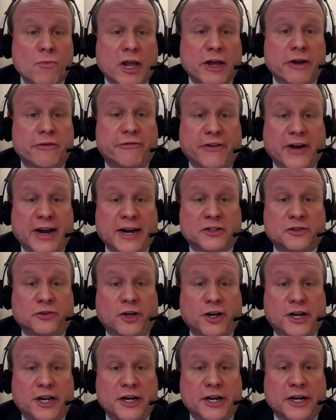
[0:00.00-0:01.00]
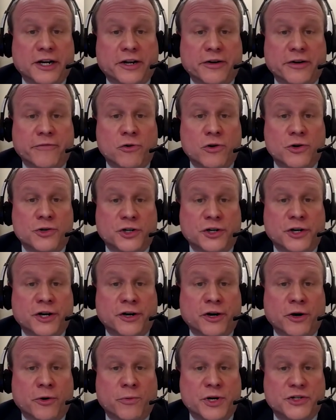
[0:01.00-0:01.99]
In fact, looking at conversion
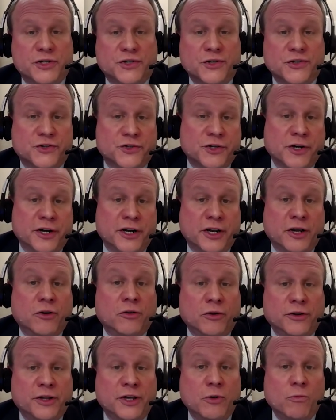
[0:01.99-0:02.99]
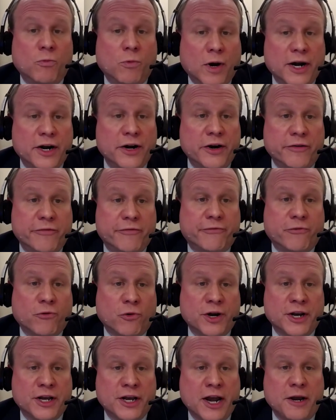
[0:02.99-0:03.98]
in our recent study, only one of
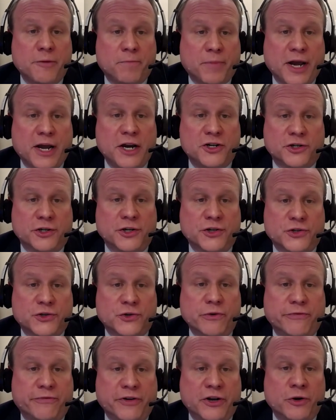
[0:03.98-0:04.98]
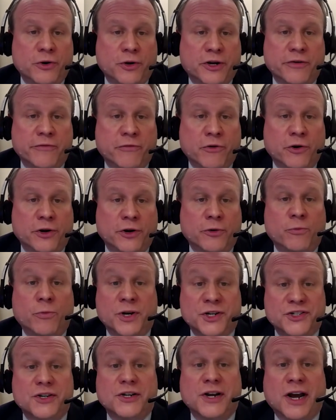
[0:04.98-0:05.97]
48 patients who phenoconverted
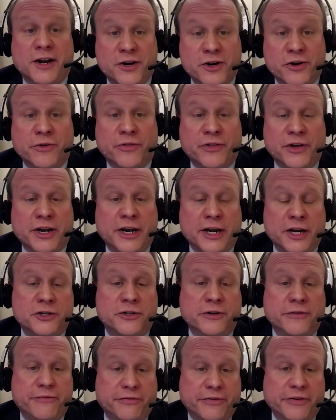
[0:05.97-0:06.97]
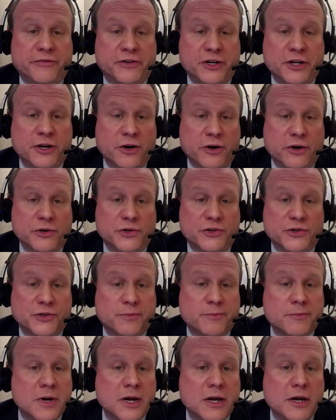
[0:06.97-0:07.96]
was under the age of 50 years.